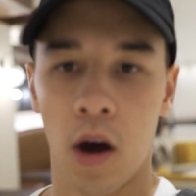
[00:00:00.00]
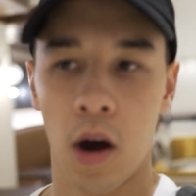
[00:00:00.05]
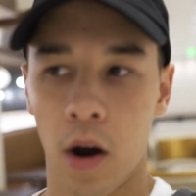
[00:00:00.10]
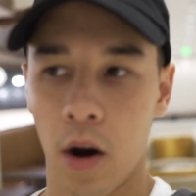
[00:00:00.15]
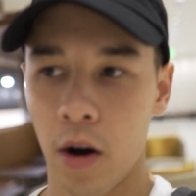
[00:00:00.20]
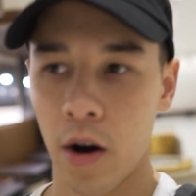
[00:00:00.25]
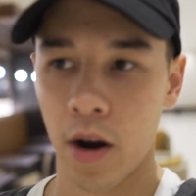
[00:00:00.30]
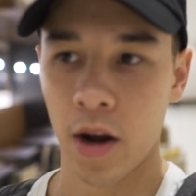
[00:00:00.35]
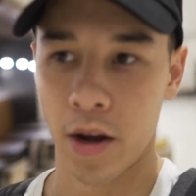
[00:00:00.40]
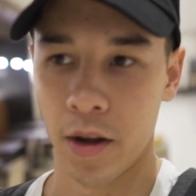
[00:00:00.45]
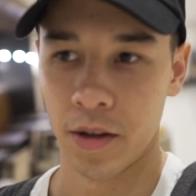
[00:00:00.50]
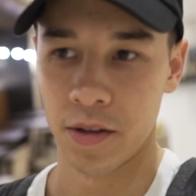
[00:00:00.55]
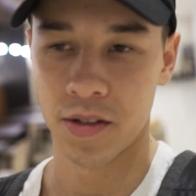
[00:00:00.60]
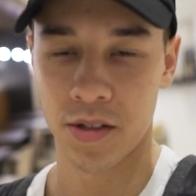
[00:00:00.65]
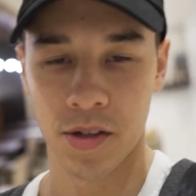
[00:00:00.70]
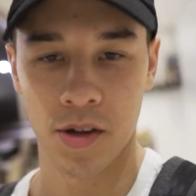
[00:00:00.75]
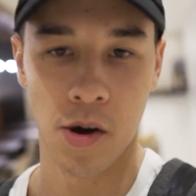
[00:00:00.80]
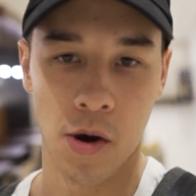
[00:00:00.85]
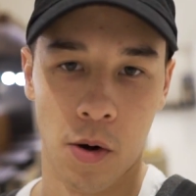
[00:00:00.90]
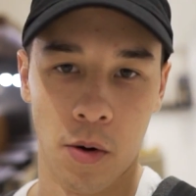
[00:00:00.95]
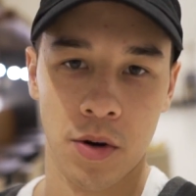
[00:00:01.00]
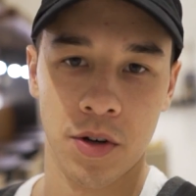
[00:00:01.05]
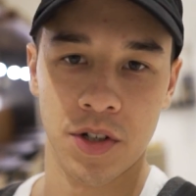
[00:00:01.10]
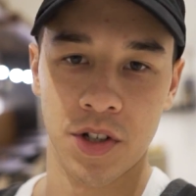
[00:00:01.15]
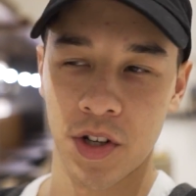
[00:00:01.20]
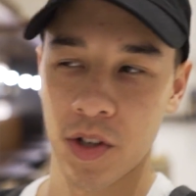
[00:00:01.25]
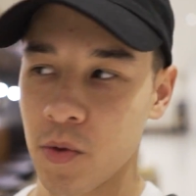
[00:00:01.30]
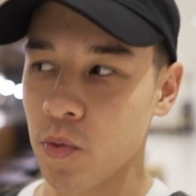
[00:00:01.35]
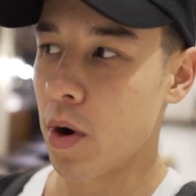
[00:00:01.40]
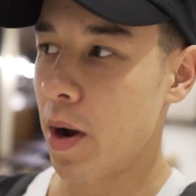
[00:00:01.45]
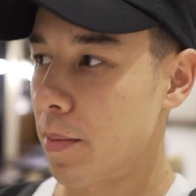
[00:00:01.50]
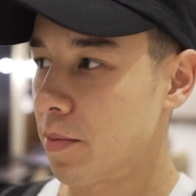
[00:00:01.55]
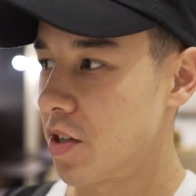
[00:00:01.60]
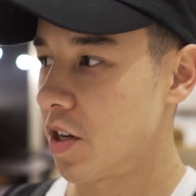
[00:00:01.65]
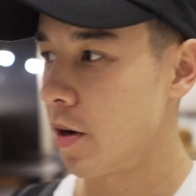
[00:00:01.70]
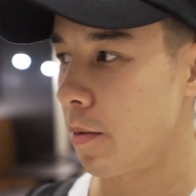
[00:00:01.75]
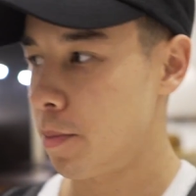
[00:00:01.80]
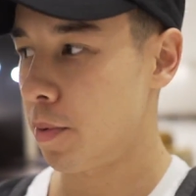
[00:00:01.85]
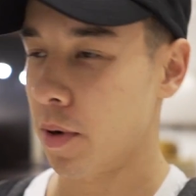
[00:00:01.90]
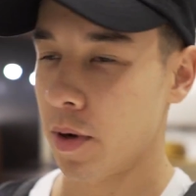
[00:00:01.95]
All right, so just wrapped
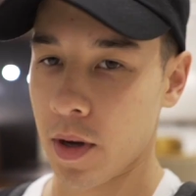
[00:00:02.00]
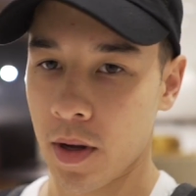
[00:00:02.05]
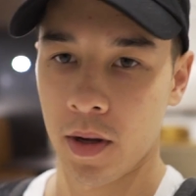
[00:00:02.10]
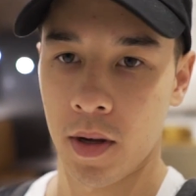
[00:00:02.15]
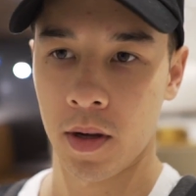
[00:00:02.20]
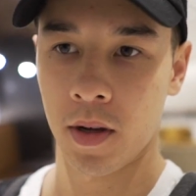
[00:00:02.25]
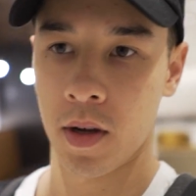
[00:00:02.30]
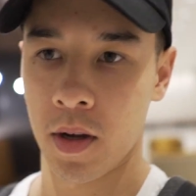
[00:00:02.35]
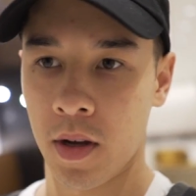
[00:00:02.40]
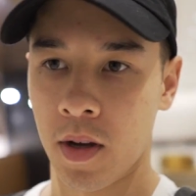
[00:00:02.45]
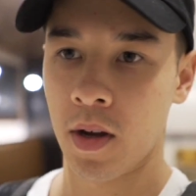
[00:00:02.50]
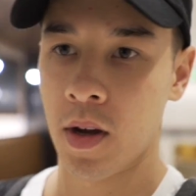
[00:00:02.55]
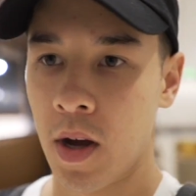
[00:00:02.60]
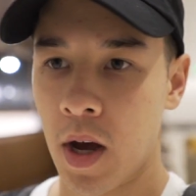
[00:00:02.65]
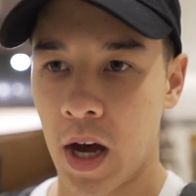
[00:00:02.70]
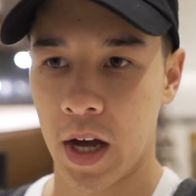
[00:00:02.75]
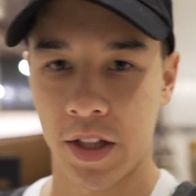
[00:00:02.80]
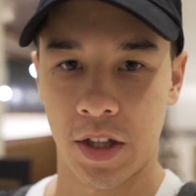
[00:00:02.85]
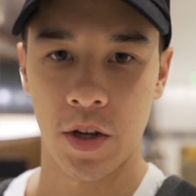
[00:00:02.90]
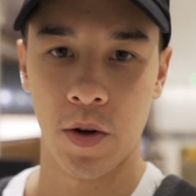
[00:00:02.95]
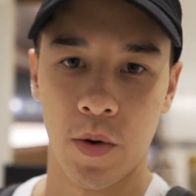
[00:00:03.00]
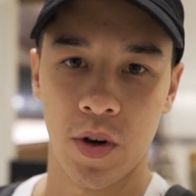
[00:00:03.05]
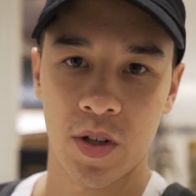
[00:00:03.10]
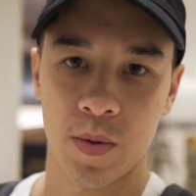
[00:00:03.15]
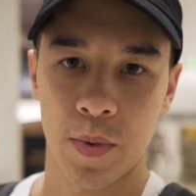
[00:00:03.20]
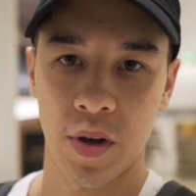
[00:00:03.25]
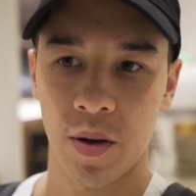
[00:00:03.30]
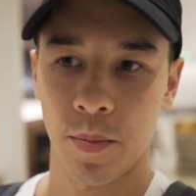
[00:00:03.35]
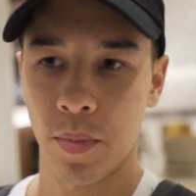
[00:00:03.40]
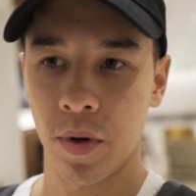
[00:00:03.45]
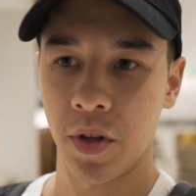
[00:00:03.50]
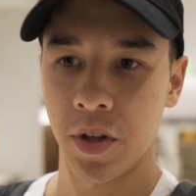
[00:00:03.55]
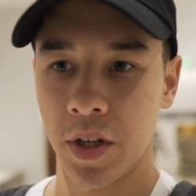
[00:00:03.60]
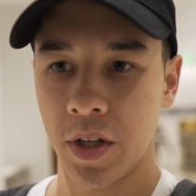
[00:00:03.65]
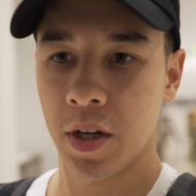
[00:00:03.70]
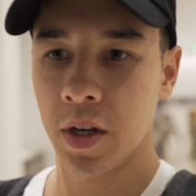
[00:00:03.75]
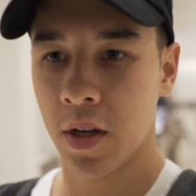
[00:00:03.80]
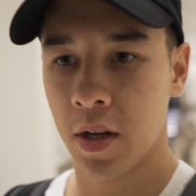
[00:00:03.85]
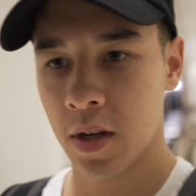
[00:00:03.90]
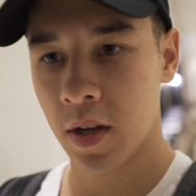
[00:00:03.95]
up at the US Bank
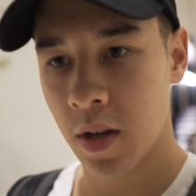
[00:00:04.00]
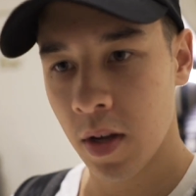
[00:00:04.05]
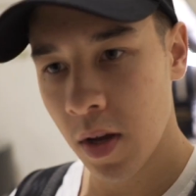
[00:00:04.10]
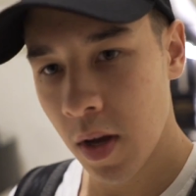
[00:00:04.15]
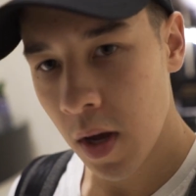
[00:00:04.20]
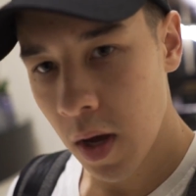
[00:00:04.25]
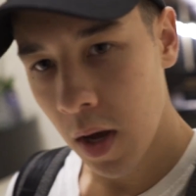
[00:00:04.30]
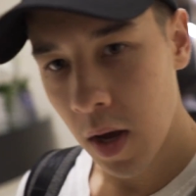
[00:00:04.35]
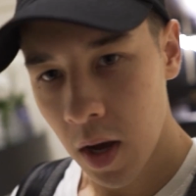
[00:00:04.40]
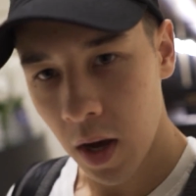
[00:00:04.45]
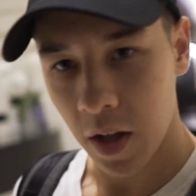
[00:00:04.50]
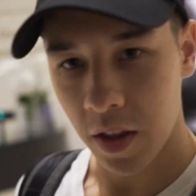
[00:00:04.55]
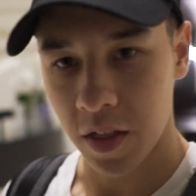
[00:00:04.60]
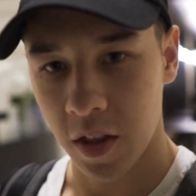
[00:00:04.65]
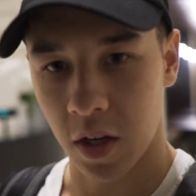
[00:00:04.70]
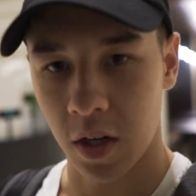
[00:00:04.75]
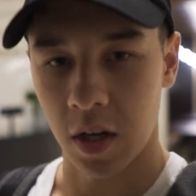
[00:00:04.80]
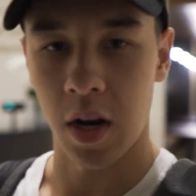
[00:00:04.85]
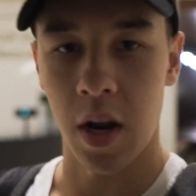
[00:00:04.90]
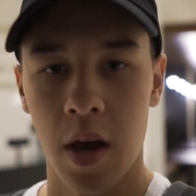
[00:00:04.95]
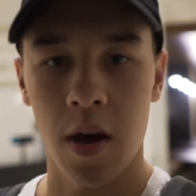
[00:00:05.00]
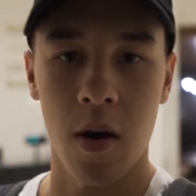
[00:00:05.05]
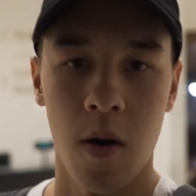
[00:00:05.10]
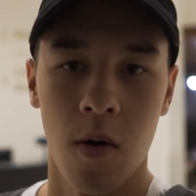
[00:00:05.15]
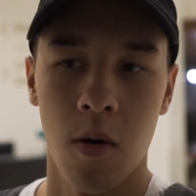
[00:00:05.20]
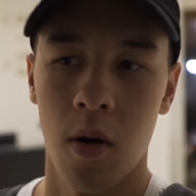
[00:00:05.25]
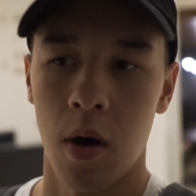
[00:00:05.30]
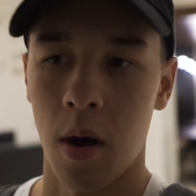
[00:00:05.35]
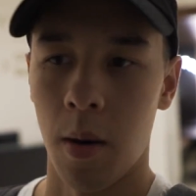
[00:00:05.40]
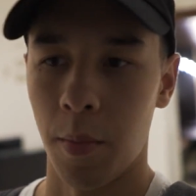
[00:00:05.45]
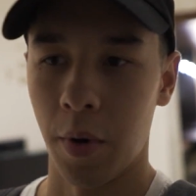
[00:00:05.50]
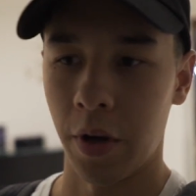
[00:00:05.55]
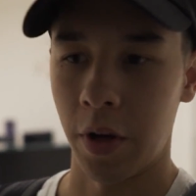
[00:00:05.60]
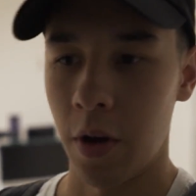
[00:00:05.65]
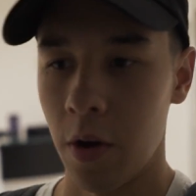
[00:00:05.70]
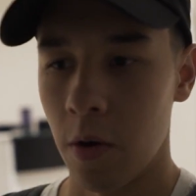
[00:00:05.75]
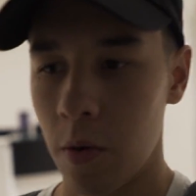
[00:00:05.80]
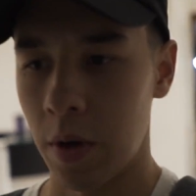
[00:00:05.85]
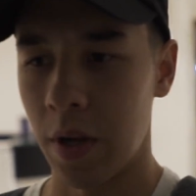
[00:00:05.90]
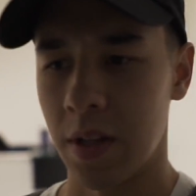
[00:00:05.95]
building. I think now I'm gonna
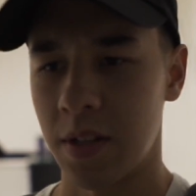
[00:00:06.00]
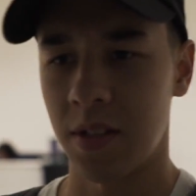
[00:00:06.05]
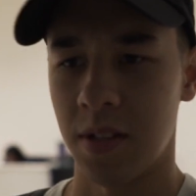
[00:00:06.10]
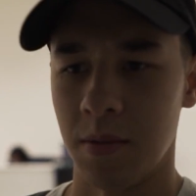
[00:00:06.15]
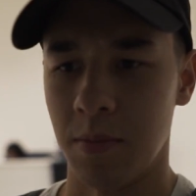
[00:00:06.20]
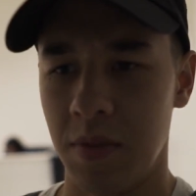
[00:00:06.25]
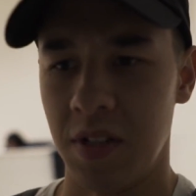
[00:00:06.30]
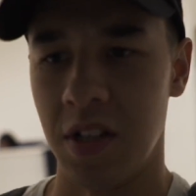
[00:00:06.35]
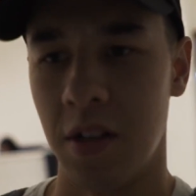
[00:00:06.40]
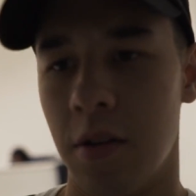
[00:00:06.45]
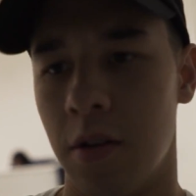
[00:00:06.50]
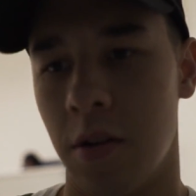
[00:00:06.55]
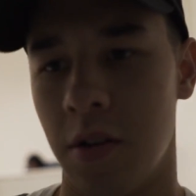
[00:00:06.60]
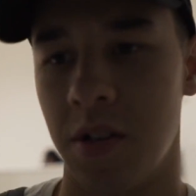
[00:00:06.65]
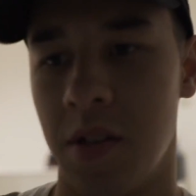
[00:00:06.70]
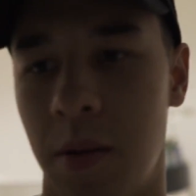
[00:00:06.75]
go get some dinner or